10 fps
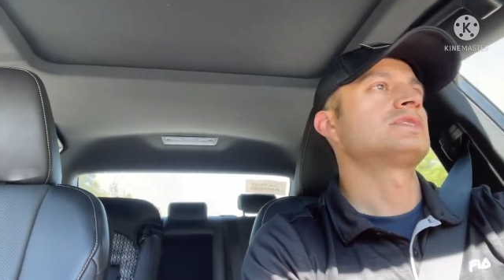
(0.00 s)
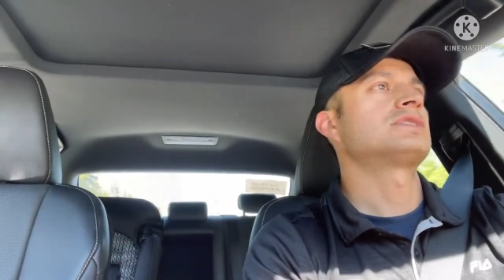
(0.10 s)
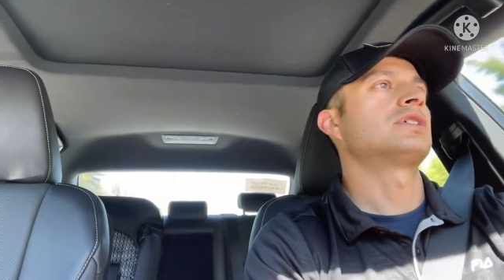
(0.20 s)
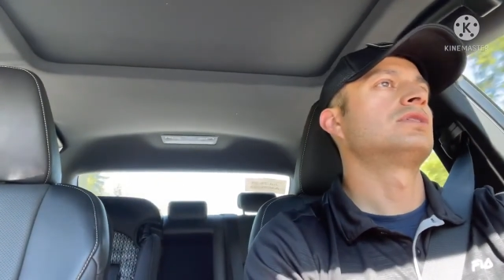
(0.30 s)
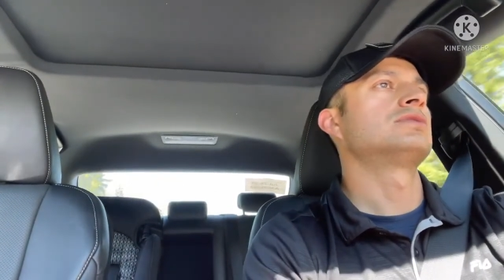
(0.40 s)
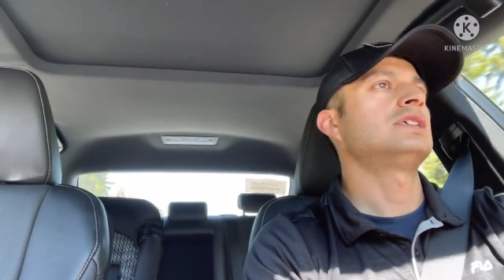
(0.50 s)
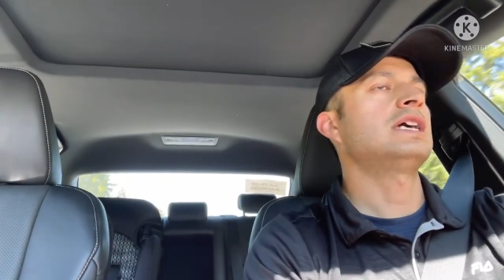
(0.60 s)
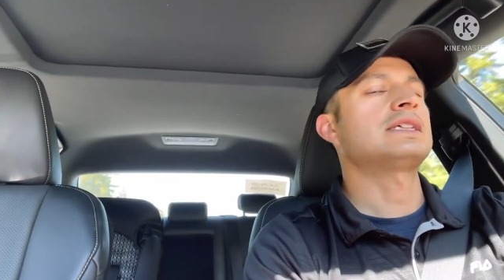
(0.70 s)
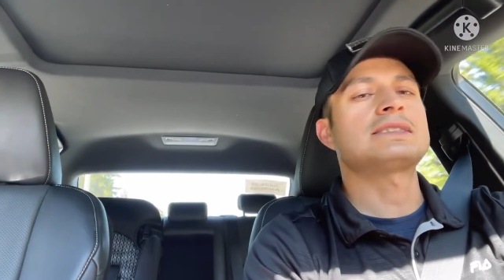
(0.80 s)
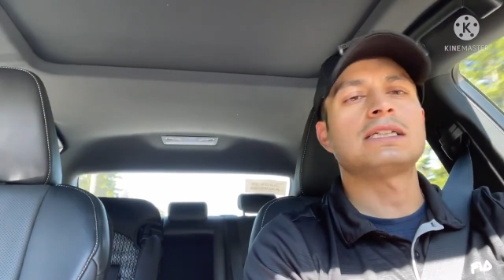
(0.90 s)
So,
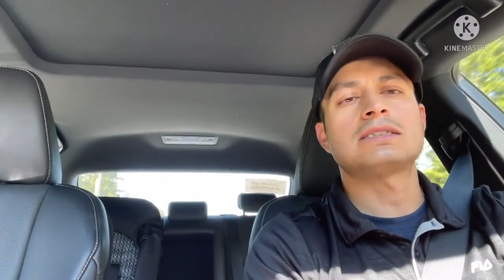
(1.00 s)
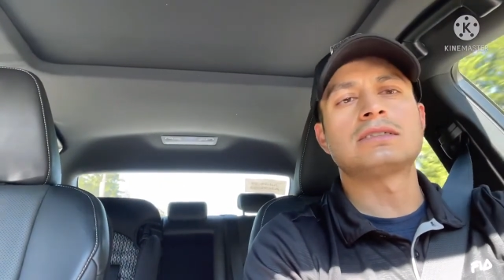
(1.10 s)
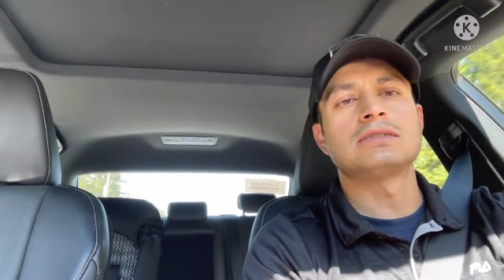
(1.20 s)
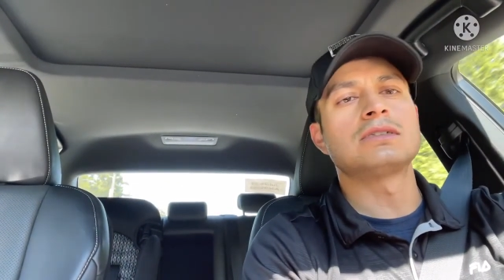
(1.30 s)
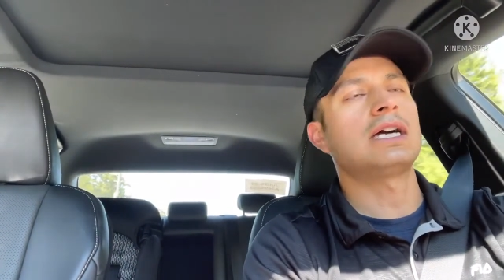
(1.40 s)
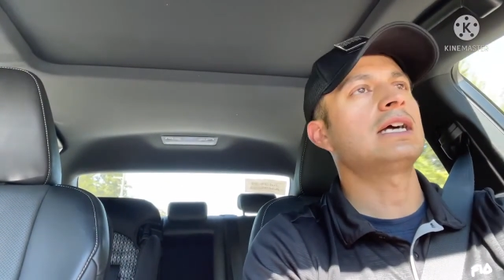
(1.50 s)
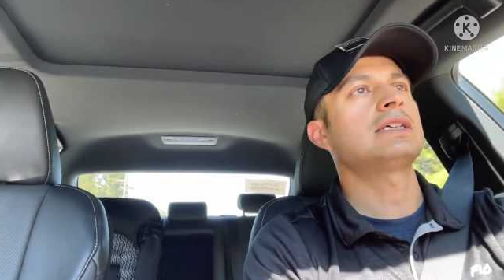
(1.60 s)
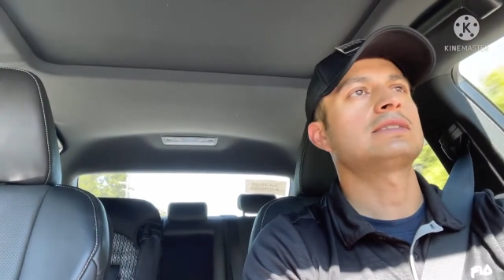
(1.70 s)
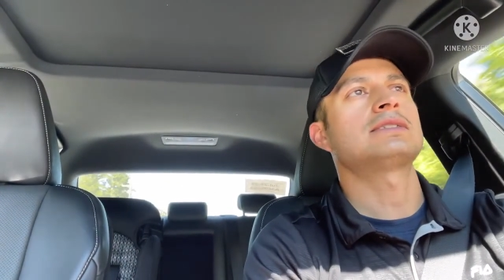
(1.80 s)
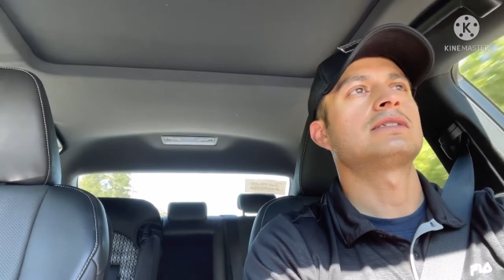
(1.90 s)
yeah, stay tuned,
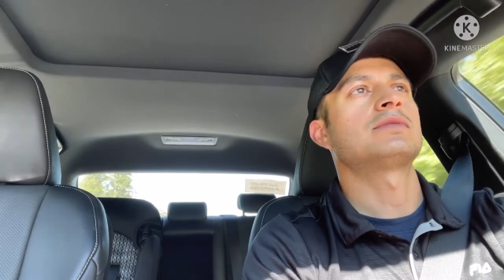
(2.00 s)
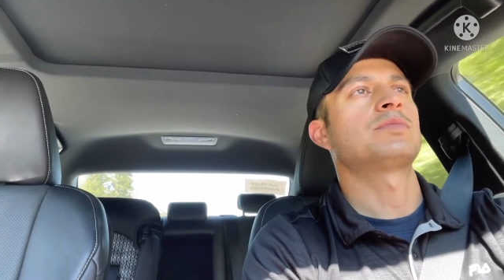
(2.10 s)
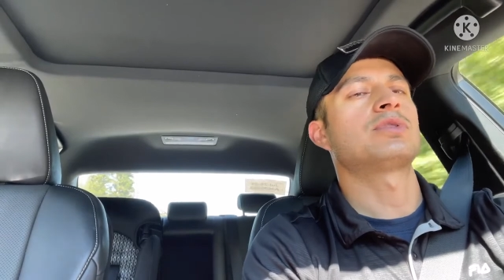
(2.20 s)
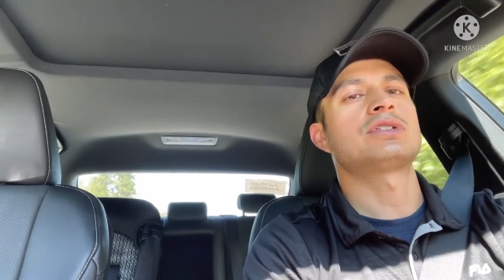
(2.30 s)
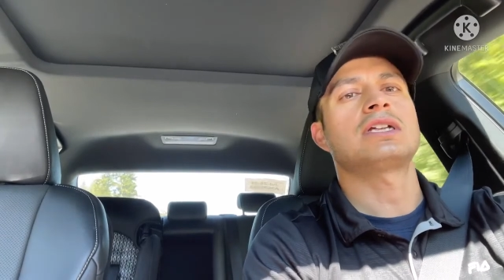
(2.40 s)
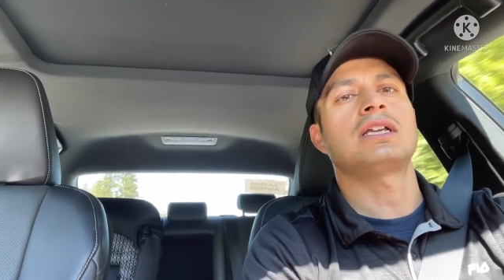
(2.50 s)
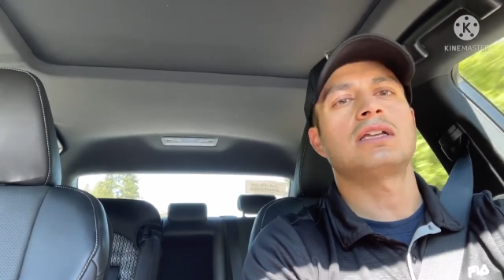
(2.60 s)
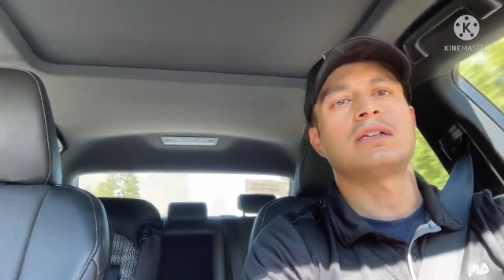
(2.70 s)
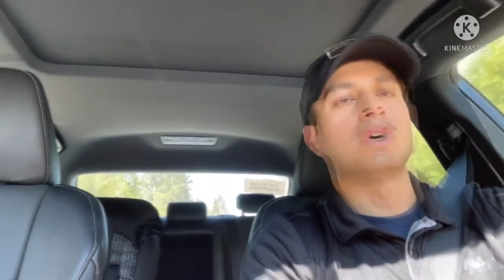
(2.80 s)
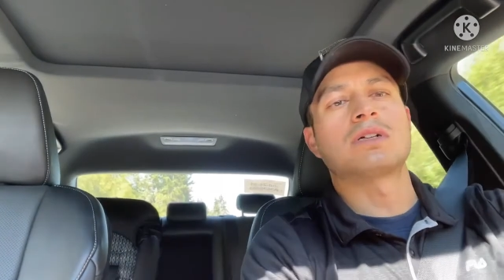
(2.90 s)
guys. Appreciate
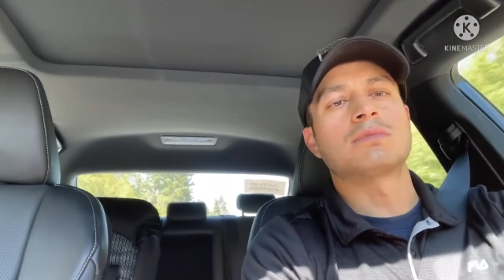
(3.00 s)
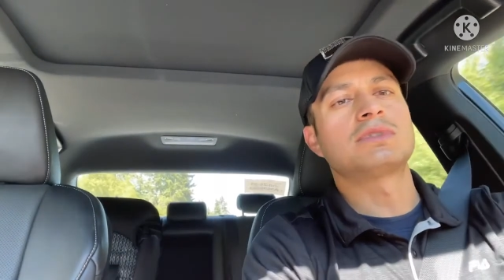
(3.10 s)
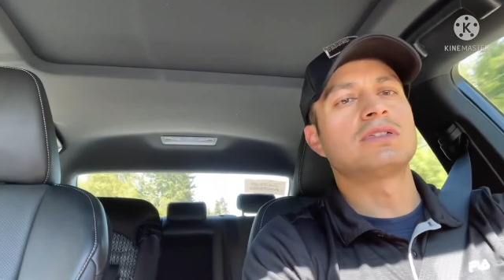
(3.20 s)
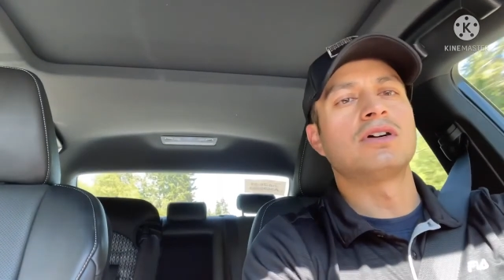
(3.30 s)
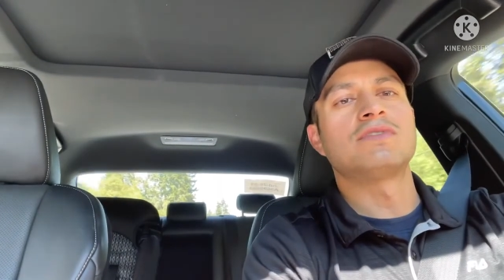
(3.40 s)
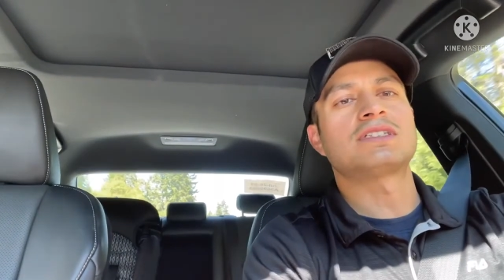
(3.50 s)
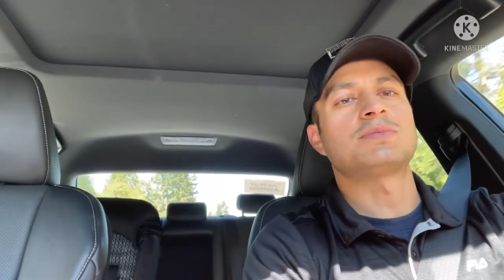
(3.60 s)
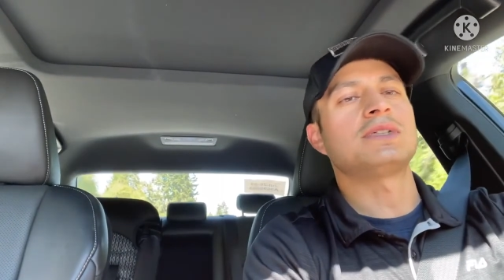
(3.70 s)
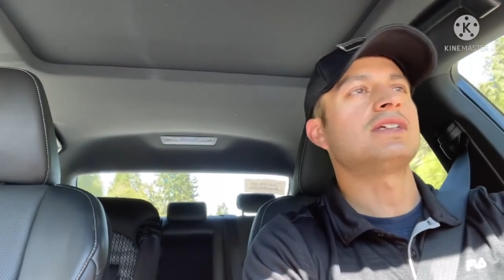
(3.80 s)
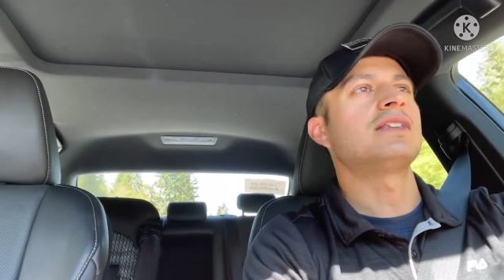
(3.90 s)
it. Welcome to Novice
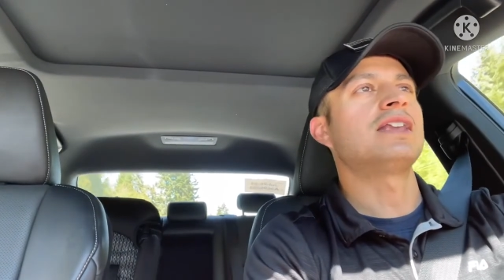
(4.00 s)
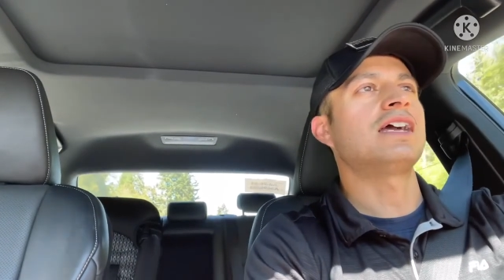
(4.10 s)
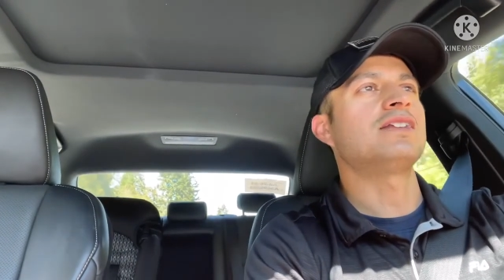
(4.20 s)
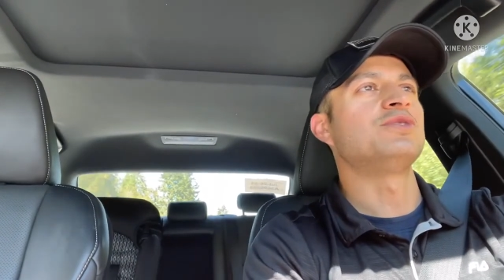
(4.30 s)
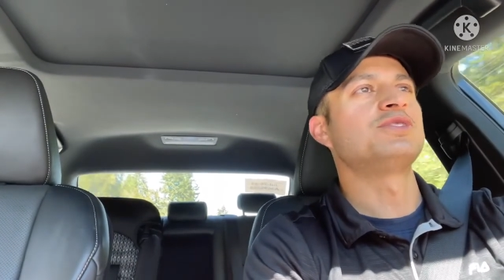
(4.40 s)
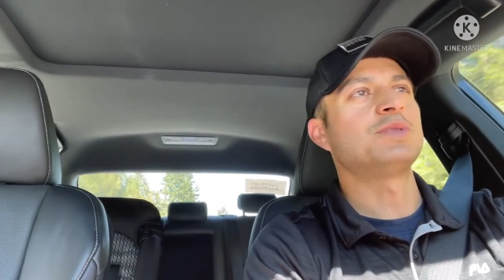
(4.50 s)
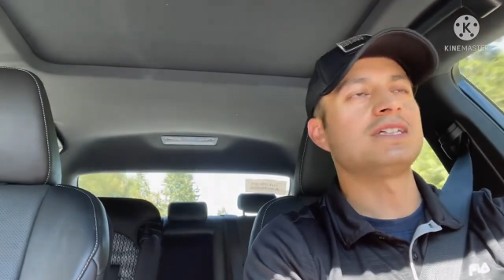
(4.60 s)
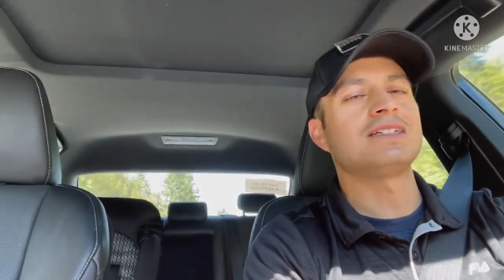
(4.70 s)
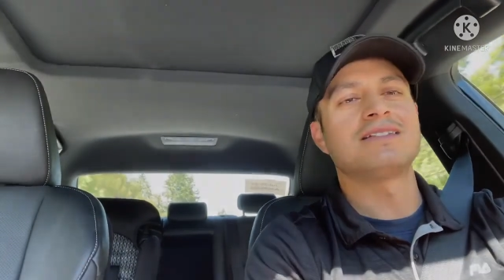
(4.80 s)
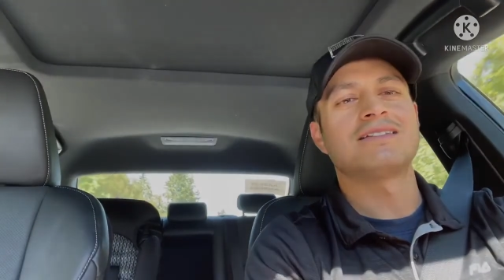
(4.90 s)
Speed, that new
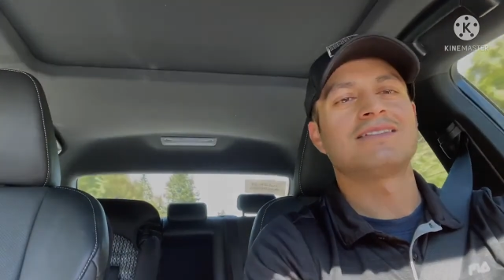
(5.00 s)
speed.